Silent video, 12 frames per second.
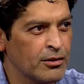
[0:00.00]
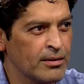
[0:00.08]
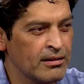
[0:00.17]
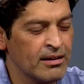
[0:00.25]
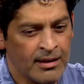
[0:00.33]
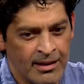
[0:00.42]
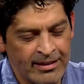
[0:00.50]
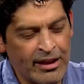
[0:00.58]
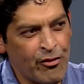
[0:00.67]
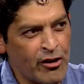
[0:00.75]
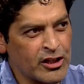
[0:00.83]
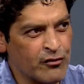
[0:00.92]
and let
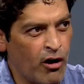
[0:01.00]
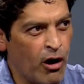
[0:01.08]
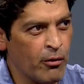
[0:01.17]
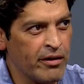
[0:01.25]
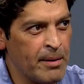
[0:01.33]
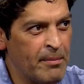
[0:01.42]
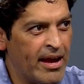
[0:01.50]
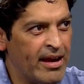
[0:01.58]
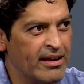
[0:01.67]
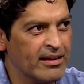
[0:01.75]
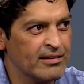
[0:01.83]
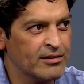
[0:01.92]
things fall where they
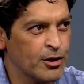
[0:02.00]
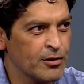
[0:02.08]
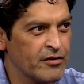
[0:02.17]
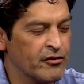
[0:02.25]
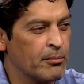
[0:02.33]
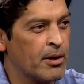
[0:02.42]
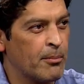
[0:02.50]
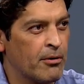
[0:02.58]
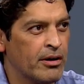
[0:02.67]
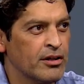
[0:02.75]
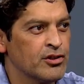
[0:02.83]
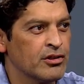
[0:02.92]
may in terms of your
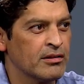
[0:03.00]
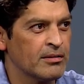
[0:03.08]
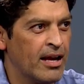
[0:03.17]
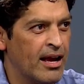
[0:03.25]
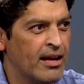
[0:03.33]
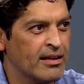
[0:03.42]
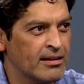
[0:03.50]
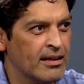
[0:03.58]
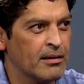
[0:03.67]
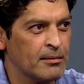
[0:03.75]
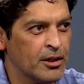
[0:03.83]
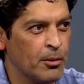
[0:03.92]
preparation, and
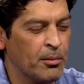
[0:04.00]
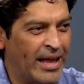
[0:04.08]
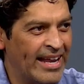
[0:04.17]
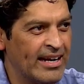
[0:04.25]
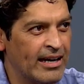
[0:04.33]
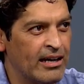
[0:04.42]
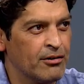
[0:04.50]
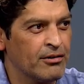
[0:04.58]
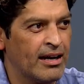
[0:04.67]
plan it out.